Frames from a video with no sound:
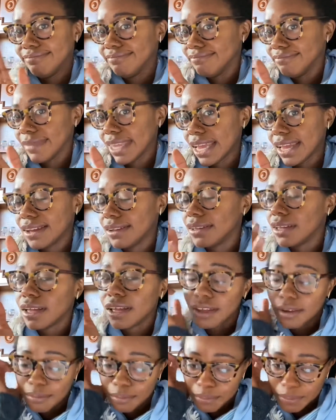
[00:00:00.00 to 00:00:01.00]
Yeah.
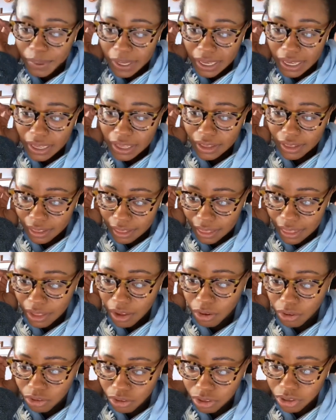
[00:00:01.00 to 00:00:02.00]
But
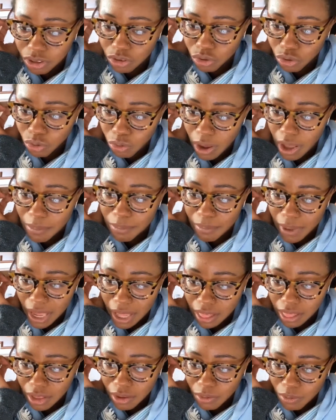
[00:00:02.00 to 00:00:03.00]
those are the 2 I
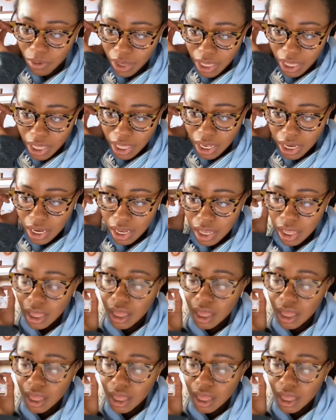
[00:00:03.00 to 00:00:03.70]
mainly read.